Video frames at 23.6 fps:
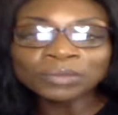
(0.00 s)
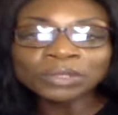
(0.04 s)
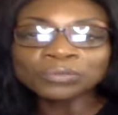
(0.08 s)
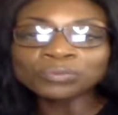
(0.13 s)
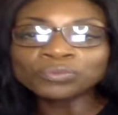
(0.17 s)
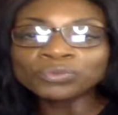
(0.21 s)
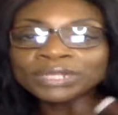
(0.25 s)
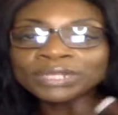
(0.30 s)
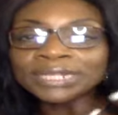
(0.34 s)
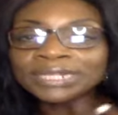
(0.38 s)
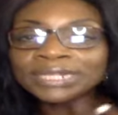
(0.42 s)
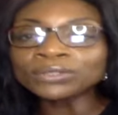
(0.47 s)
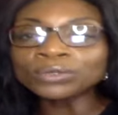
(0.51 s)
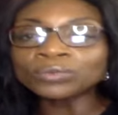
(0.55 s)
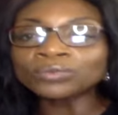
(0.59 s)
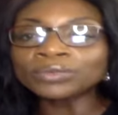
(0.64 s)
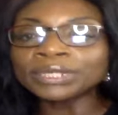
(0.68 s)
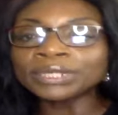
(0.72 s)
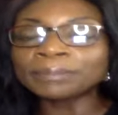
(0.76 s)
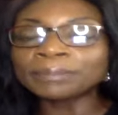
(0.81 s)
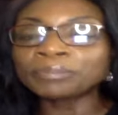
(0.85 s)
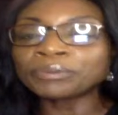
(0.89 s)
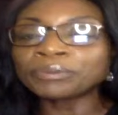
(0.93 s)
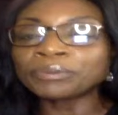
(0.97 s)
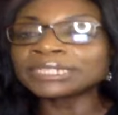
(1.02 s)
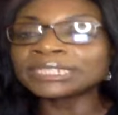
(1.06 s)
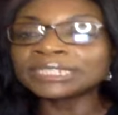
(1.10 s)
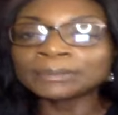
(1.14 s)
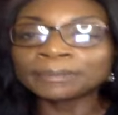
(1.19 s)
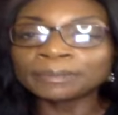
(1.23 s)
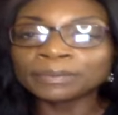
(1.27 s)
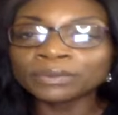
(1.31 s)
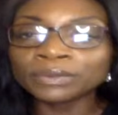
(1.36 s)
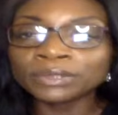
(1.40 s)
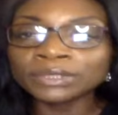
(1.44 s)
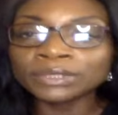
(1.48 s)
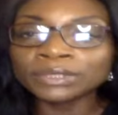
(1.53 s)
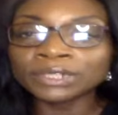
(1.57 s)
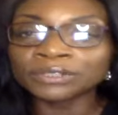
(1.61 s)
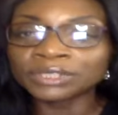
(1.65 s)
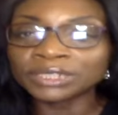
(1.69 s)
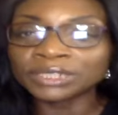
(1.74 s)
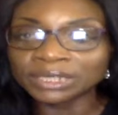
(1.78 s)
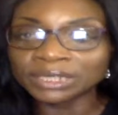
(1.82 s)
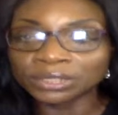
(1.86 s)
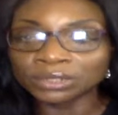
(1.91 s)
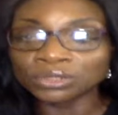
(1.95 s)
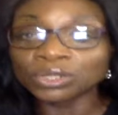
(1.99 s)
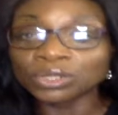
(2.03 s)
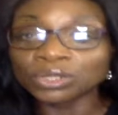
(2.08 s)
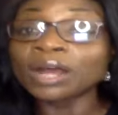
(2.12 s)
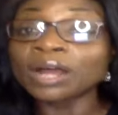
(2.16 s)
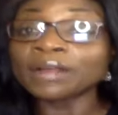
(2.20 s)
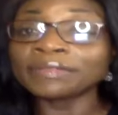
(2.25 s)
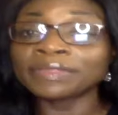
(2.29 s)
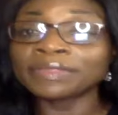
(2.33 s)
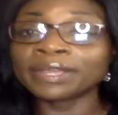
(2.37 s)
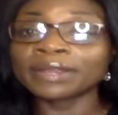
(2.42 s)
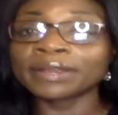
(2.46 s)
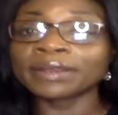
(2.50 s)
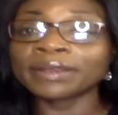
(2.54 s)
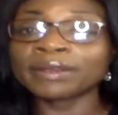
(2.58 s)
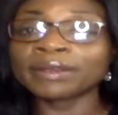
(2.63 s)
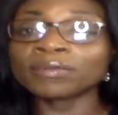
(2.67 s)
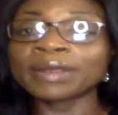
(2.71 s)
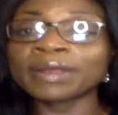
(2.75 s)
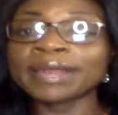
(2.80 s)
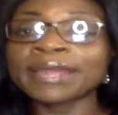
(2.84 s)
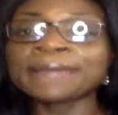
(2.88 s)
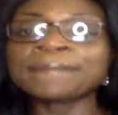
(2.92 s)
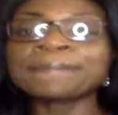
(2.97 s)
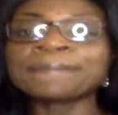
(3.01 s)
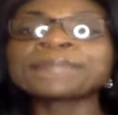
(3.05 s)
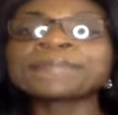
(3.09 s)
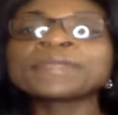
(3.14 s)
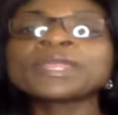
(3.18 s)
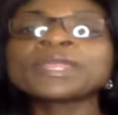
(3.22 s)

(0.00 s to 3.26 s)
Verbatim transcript: But really, no real principles are taught there, right?